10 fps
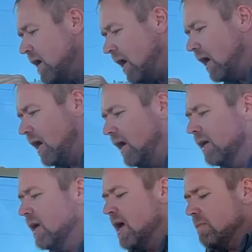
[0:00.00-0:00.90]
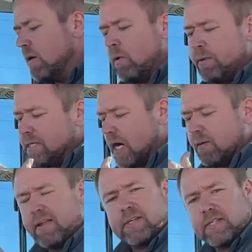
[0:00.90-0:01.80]
Uh, but when we talk
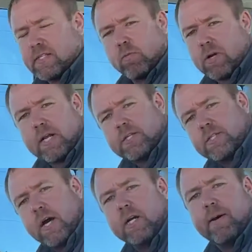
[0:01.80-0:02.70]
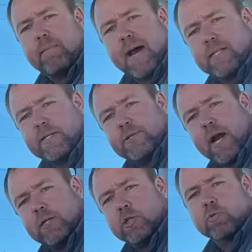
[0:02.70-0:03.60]
about this system, we're not just talking about Massey tractors.